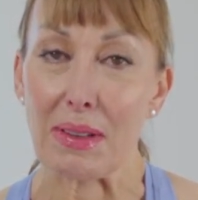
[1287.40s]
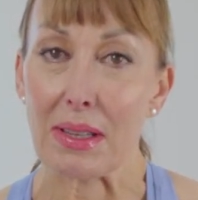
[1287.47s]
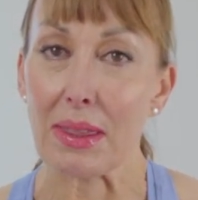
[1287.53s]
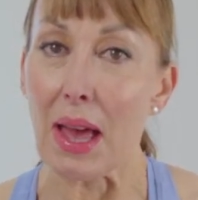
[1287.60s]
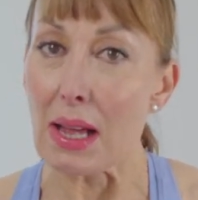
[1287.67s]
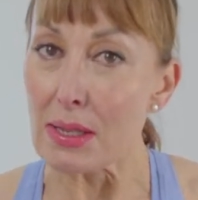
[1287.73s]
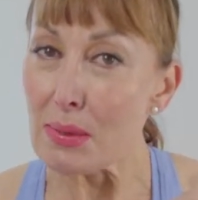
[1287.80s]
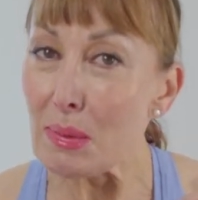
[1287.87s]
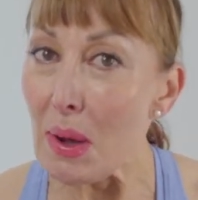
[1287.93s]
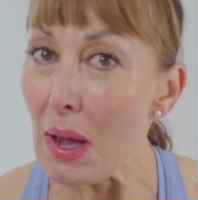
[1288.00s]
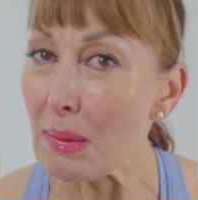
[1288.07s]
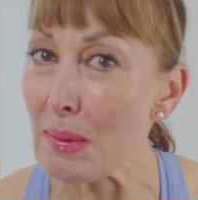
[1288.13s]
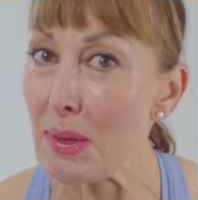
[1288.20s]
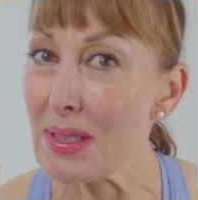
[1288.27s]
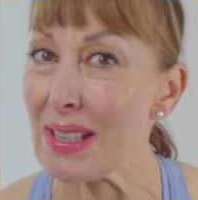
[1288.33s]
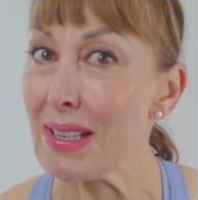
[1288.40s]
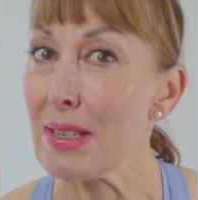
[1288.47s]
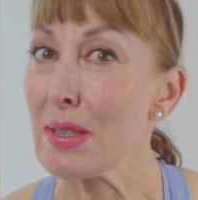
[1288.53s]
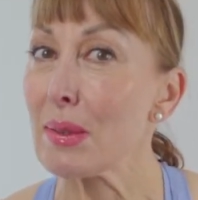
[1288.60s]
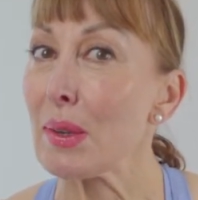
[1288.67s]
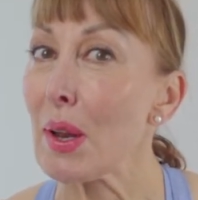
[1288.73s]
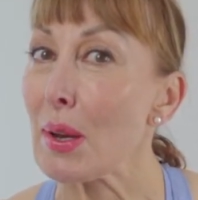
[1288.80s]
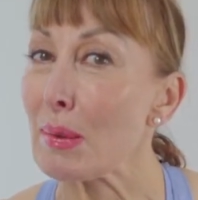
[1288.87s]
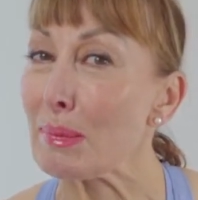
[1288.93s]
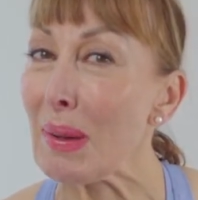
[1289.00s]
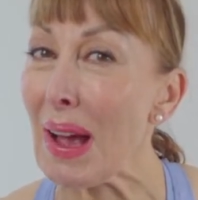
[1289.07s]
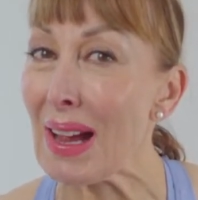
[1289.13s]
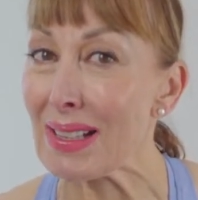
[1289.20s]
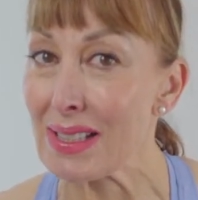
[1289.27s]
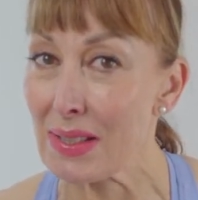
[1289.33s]
That's why we didn't do a lot of
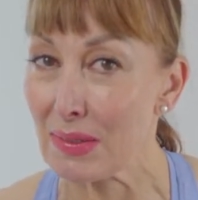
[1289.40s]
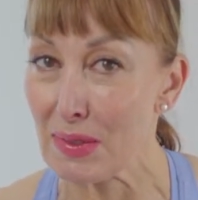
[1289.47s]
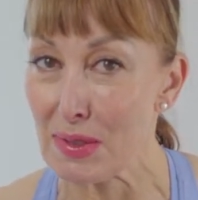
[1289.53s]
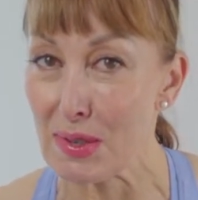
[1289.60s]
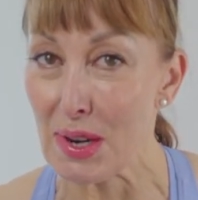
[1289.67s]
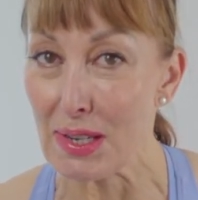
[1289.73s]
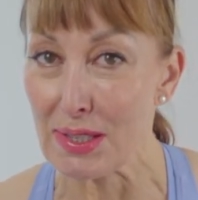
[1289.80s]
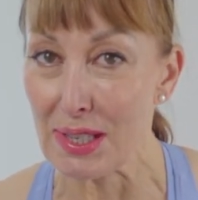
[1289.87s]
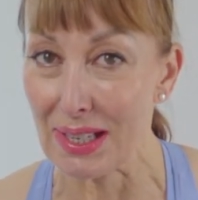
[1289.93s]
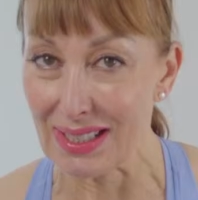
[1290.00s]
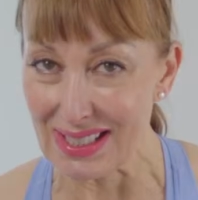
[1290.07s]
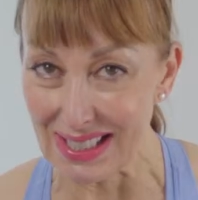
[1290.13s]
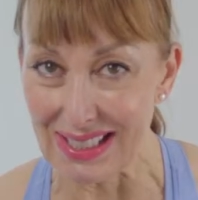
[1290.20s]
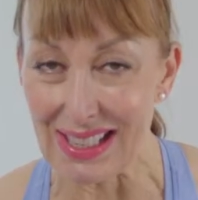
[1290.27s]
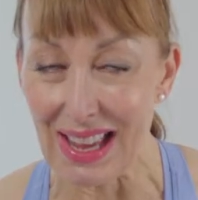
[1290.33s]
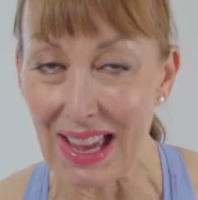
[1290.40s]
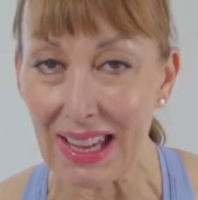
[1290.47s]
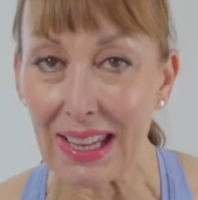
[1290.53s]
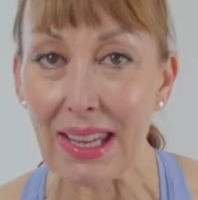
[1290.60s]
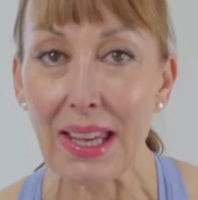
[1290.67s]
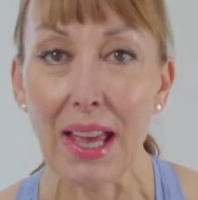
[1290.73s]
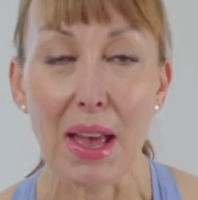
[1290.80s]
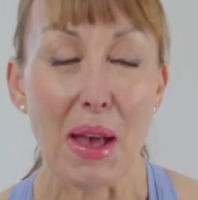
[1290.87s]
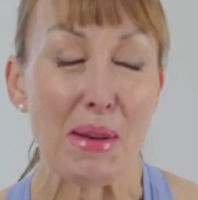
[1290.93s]
passive stretching today.